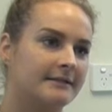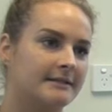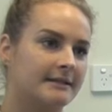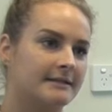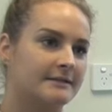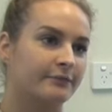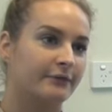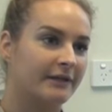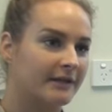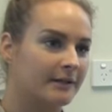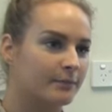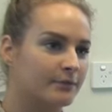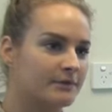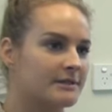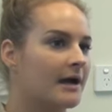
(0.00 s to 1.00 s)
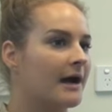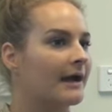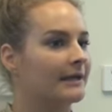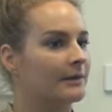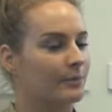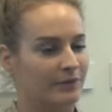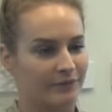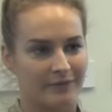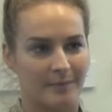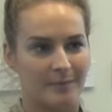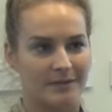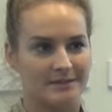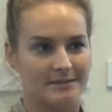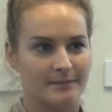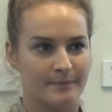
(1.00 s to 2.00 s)
does free the nipple tie in with
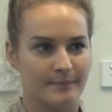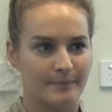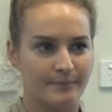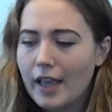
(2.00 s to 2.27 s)
feminism?